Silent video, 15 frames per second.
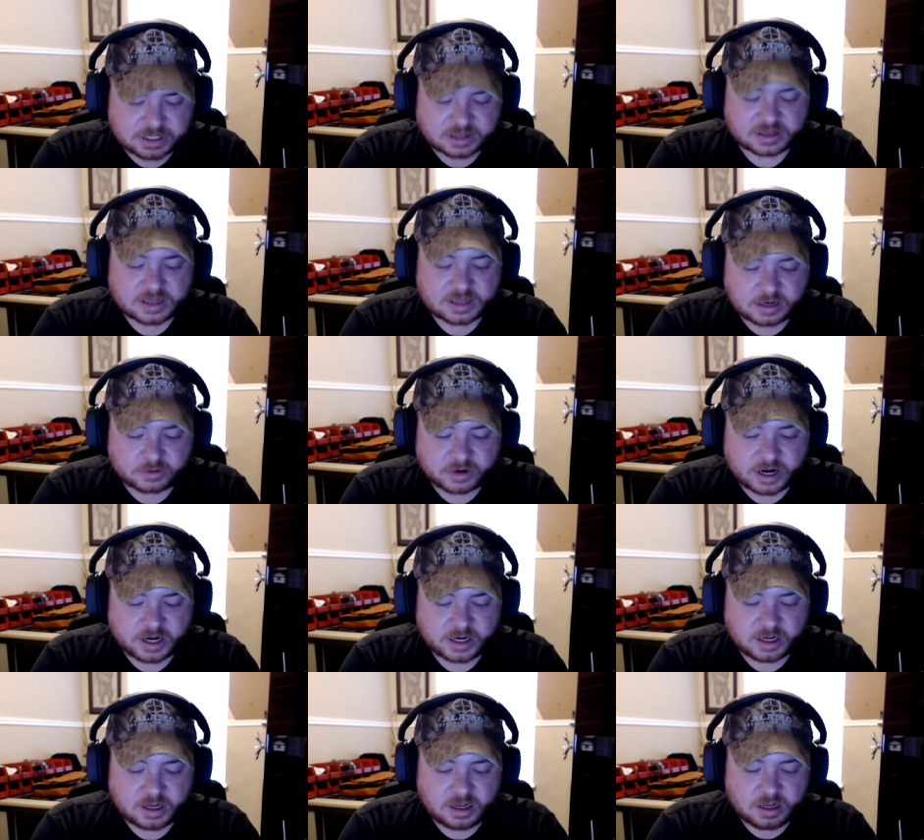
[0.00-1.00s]
thing,
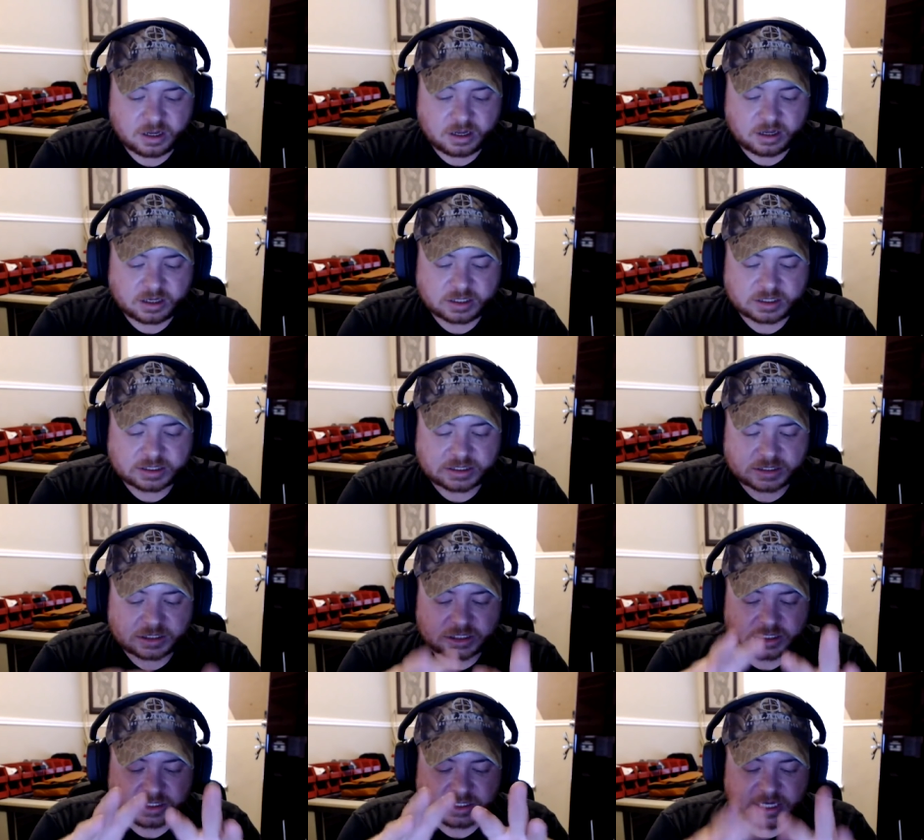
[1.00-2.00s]
right?
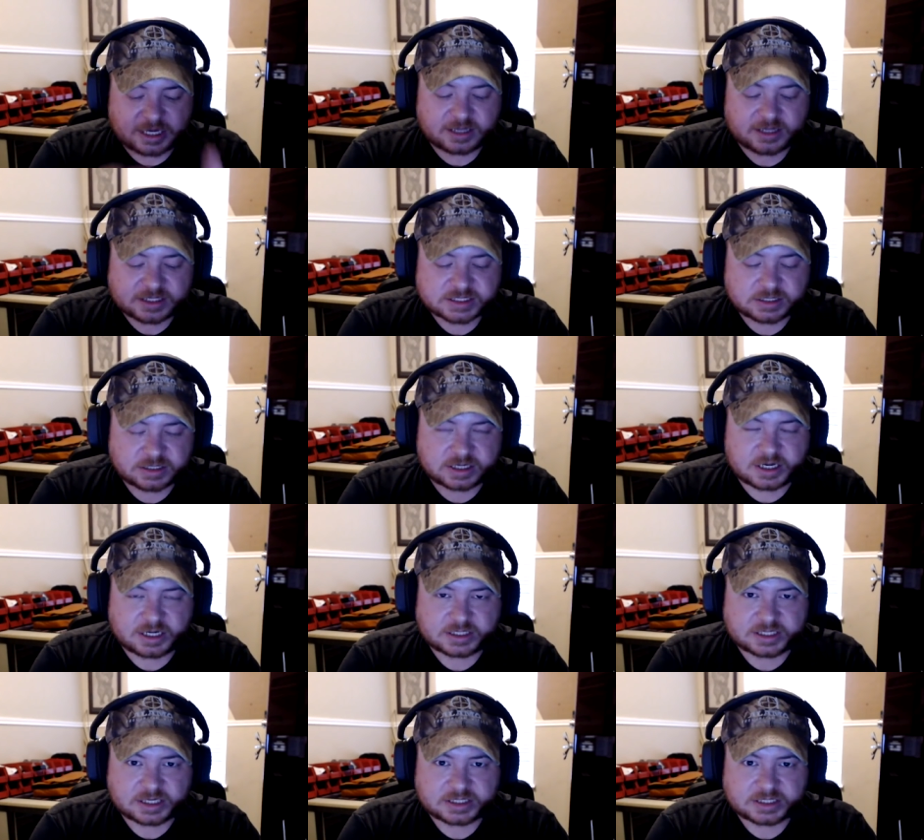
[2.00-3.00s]
Take this into
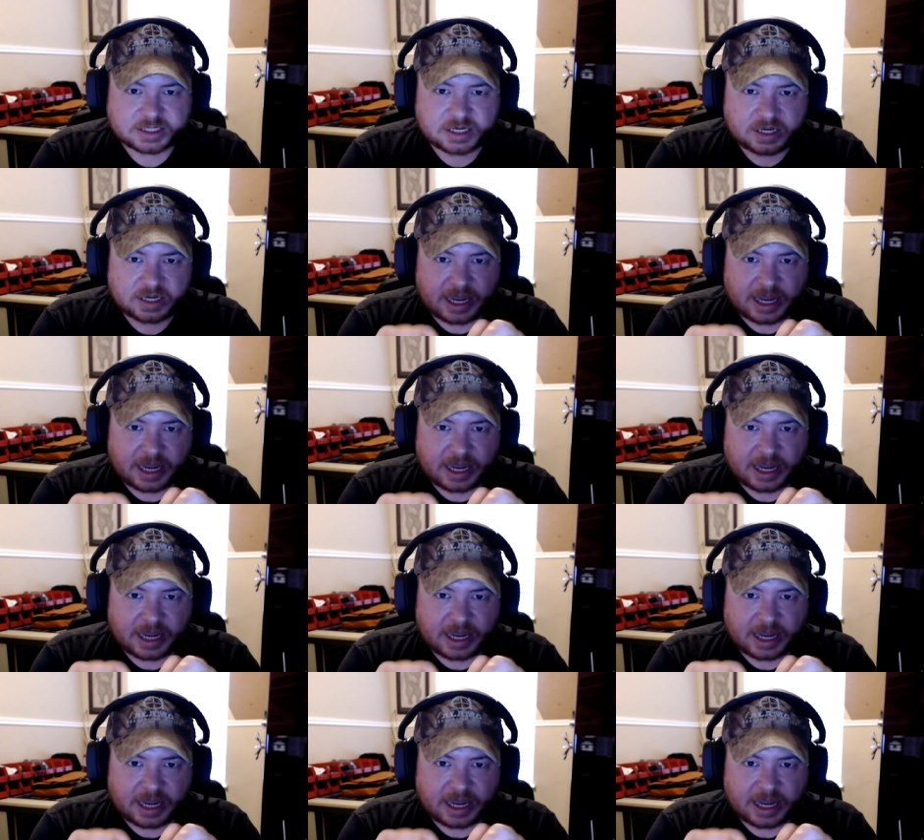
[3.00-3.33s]
context.